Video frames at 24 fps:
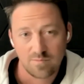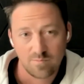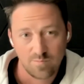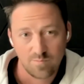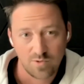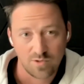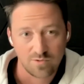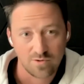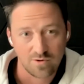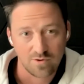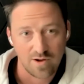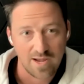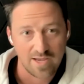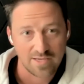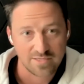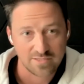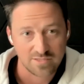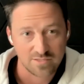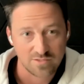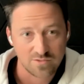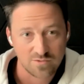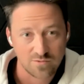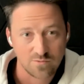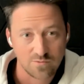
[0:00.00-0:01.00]
Bildr as
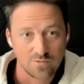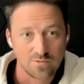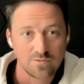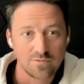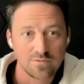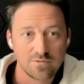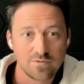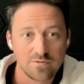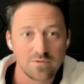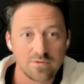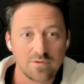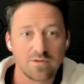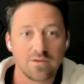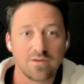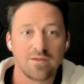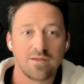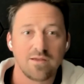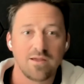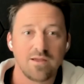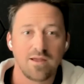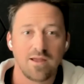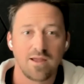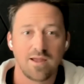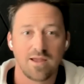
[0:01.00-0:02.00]
a tool
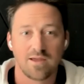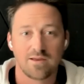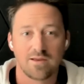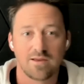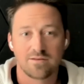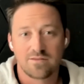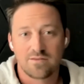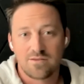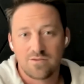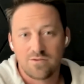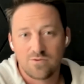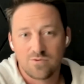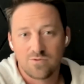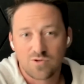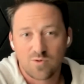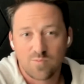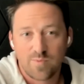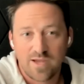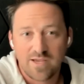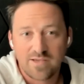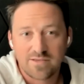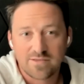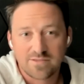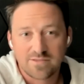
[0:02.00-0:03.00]
and the user
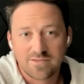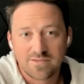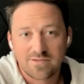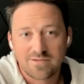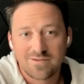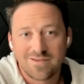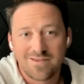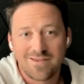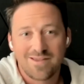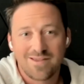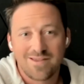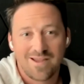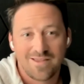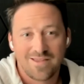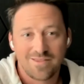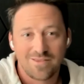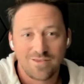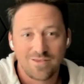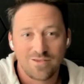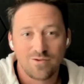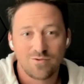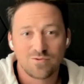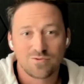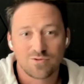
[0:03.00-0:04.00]
base and the
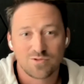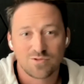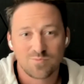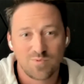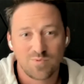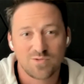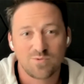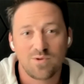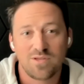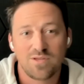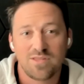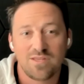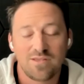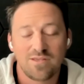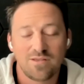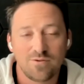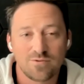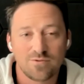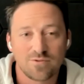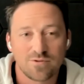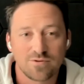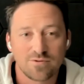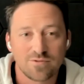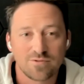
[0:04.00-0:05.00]
users between the
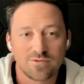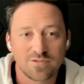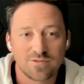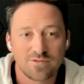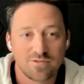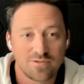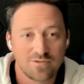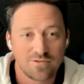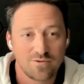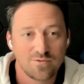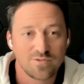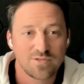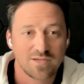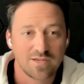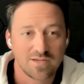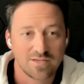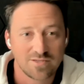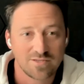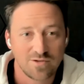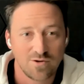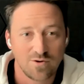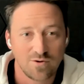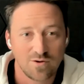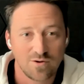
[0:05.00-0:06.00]
users using a
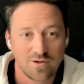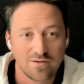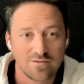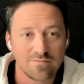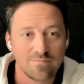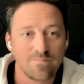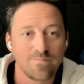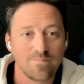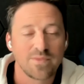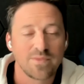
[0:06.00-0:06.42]
token,